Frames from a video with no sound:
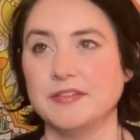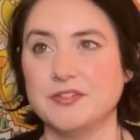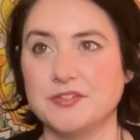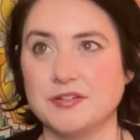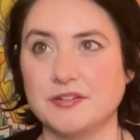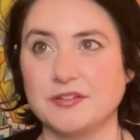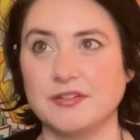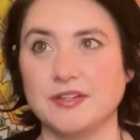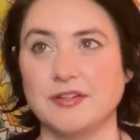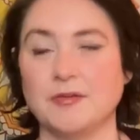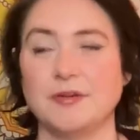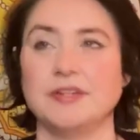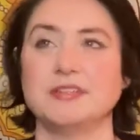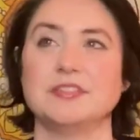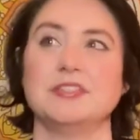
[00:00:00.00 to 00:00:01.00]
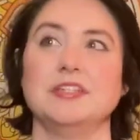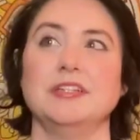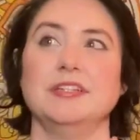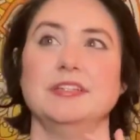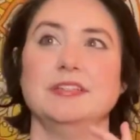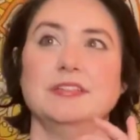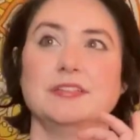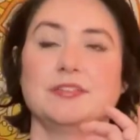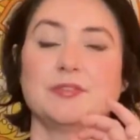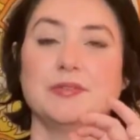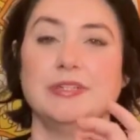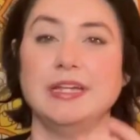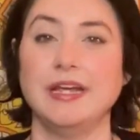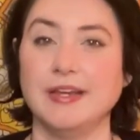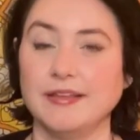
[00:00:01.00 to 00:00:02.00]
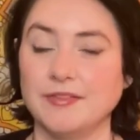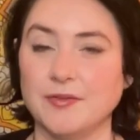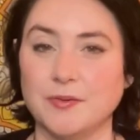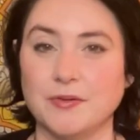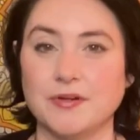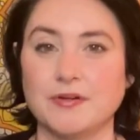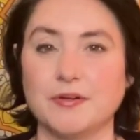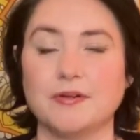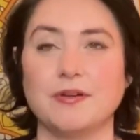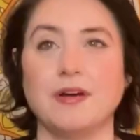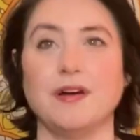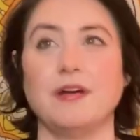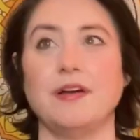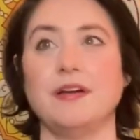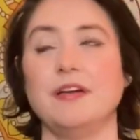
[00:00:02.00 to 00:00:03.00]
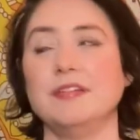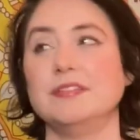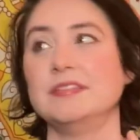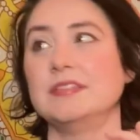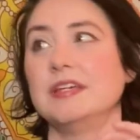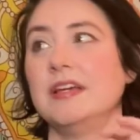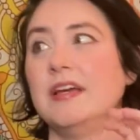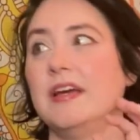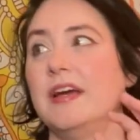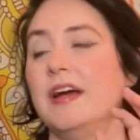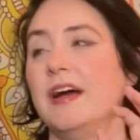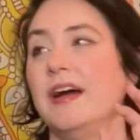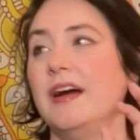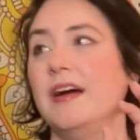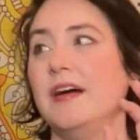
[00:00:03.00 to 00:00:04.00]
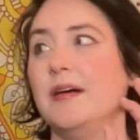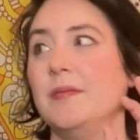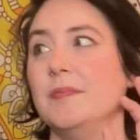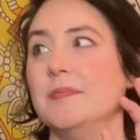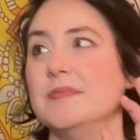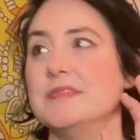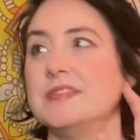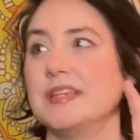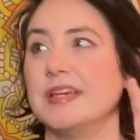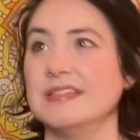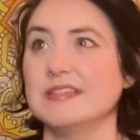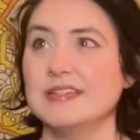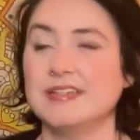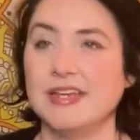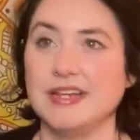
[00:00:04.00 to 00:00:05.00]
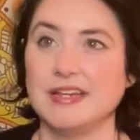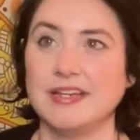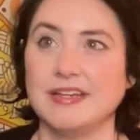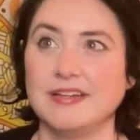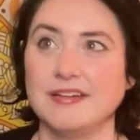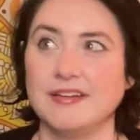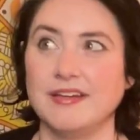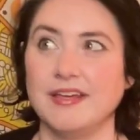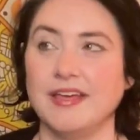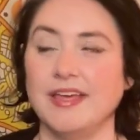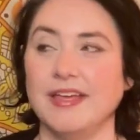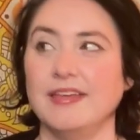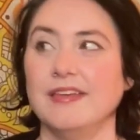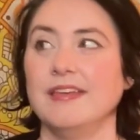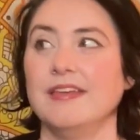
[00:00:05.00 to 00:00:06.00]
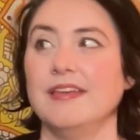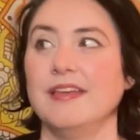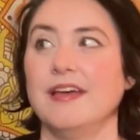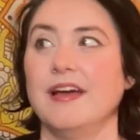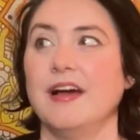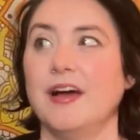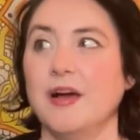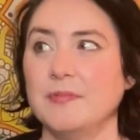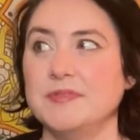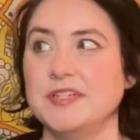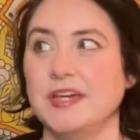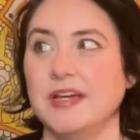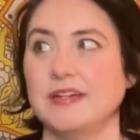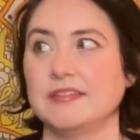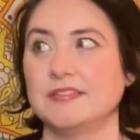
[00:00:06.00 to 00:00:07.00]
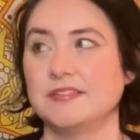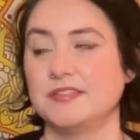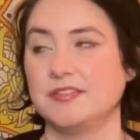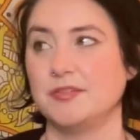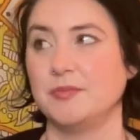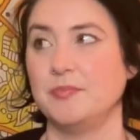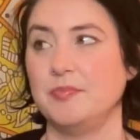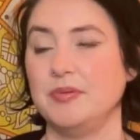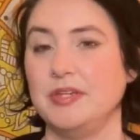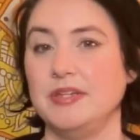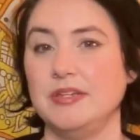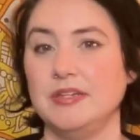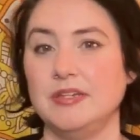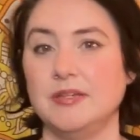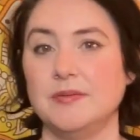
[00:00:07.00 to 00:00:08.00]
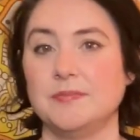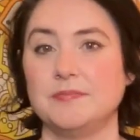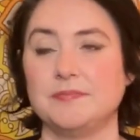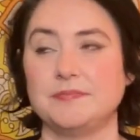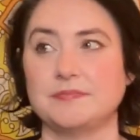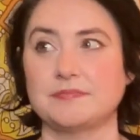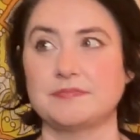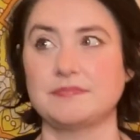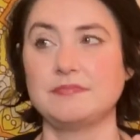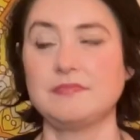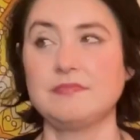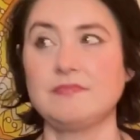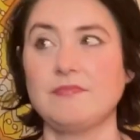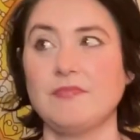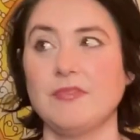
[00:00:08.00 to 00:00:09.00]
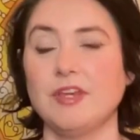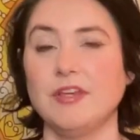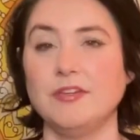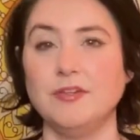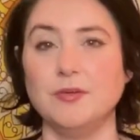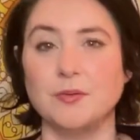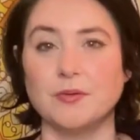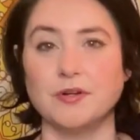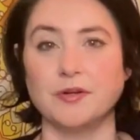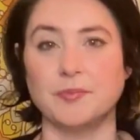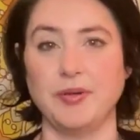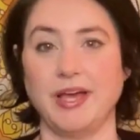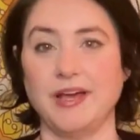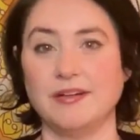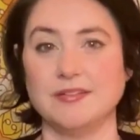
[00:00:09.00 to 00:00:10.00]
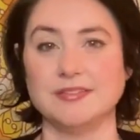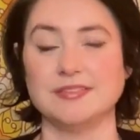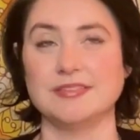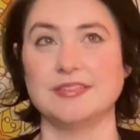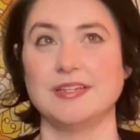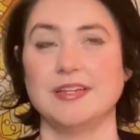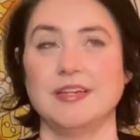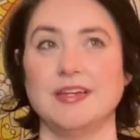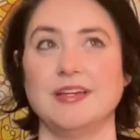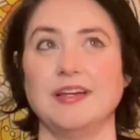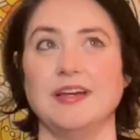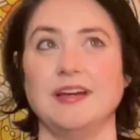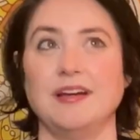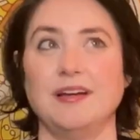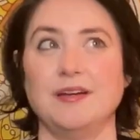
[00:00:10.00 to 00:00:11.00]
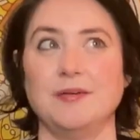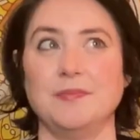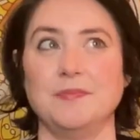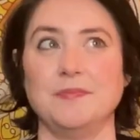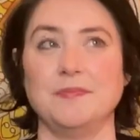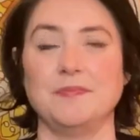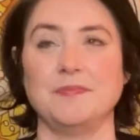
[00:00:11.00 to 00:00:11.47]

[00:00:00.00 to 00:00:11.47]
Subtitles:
the journaling questions, creating the oracle cards, designating an object to be your pelt, um,